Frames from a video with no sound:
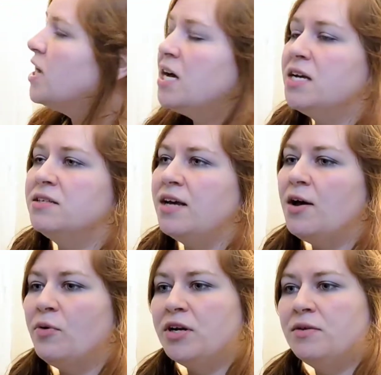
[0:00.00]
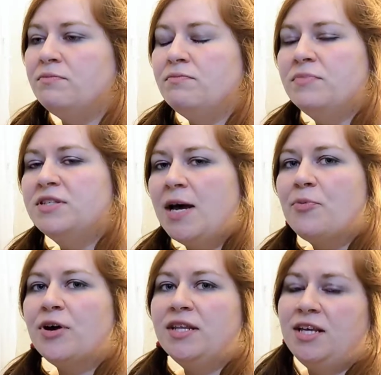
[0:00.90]
because I want to
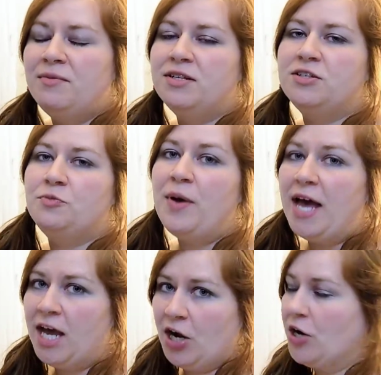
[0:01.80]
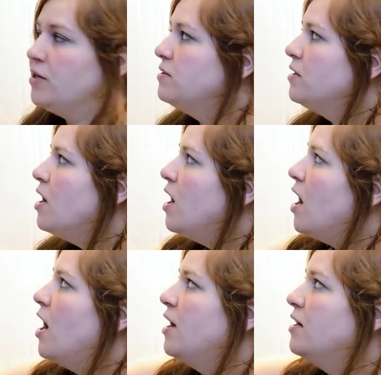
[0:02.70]
separate them into pairs
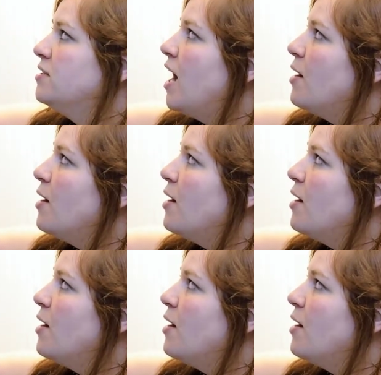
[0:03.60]
because uh,